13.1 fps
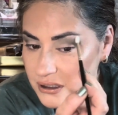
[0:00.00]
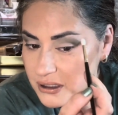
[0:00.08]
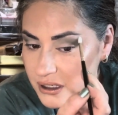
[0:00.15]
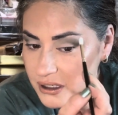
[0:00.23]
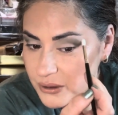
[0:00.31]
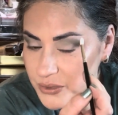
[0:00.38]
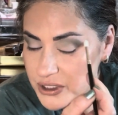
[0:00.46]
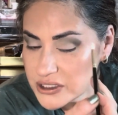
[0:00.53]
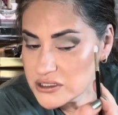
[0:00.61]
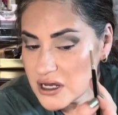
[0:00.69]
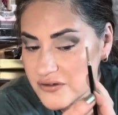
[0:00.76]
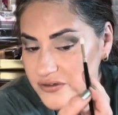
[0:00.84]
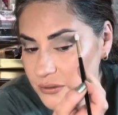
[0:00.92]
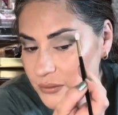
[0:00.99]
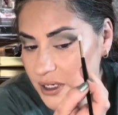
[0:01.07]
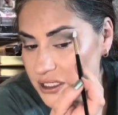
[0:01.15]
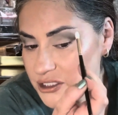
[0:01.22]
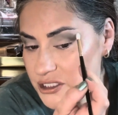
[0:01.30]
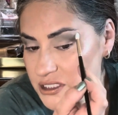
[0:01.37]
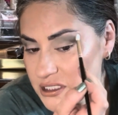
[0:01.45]
Okay, I'm going to soften
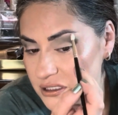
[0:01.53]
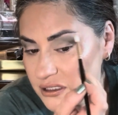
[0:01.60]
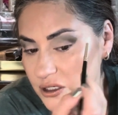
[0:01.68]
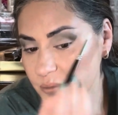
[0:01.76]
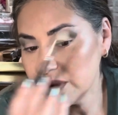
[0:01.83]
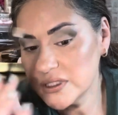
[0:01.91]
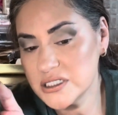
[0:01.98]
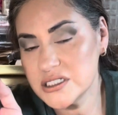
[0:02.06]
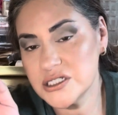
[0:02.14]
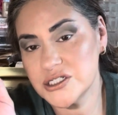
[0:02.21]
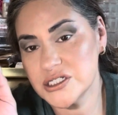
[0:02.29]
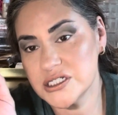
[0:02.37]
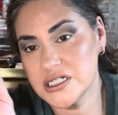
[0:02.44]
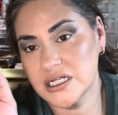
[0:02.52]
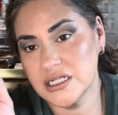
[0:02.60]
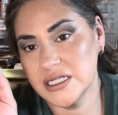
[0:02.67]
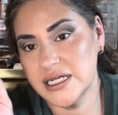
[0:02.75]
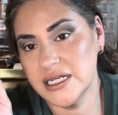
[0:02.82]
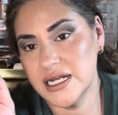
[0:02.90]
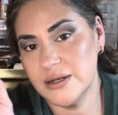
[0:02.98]
mine just a little bit. This is just a
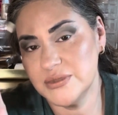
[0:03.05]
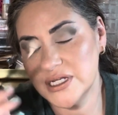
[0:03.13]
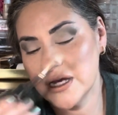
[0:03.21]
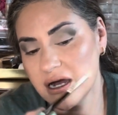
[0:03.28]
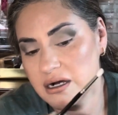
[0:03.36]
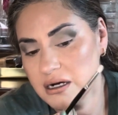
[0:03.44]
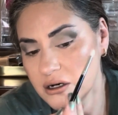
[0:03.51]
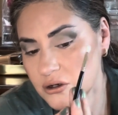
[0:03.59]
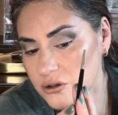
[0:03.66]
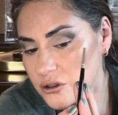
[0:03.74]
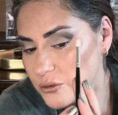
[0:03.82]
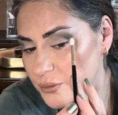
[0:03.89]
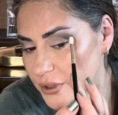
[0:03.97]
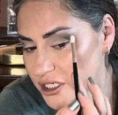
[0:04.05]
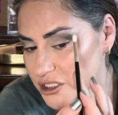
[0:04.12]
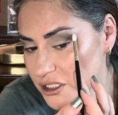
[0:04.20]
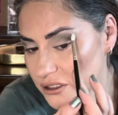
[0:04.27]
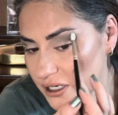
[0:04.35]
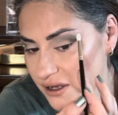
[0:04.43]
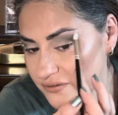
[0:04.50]
clean, empty Hakuhodo brush. I
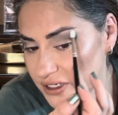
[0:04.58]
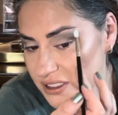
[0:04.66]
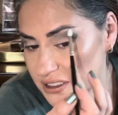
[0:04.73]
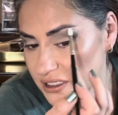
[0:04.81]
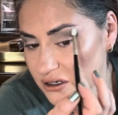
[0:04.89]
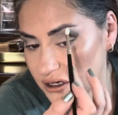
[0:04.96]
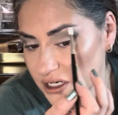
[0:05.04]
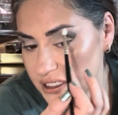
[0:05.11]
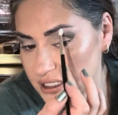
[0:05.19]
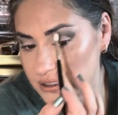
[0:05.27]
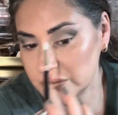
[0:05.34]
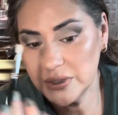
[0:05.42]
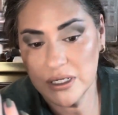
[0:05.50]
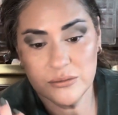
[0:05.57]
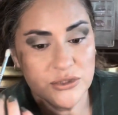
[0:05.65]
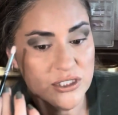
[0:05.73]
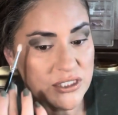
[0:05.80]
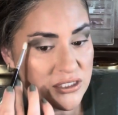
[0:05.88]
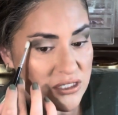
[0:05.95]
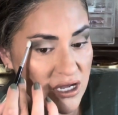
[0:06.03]
don't have anything on it, but I'm
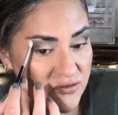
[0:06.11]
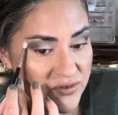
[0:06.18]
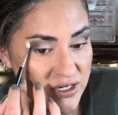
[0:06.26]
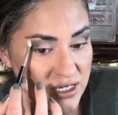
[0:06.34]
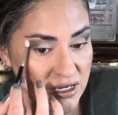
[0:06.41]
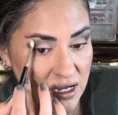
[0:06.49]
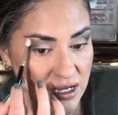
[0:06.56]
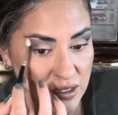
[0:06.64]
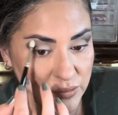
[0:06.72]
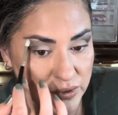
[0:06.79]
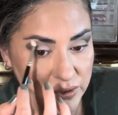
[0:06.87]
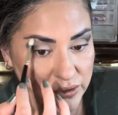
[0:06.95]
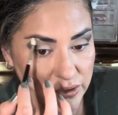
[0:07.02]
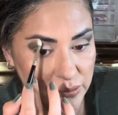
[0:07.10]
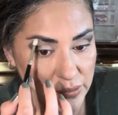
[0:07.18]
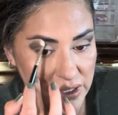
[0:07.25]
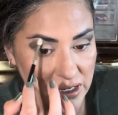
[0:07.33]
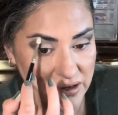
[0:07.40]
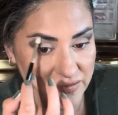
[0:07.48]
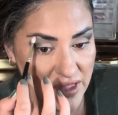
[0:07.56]
just softening up a little
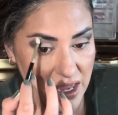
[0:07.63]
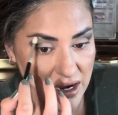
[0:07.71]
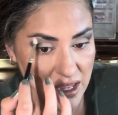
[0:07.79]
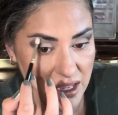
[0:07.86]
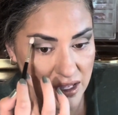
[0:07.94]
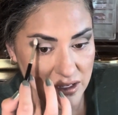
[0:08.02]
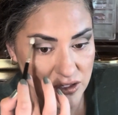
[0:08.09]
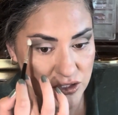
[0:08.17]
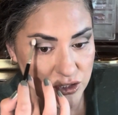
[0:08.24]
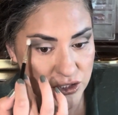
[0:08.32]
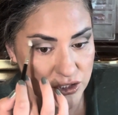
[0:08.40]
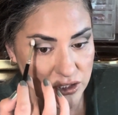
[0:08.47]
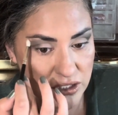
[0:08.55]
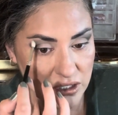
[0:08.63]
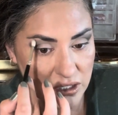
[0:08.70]
bit of that edge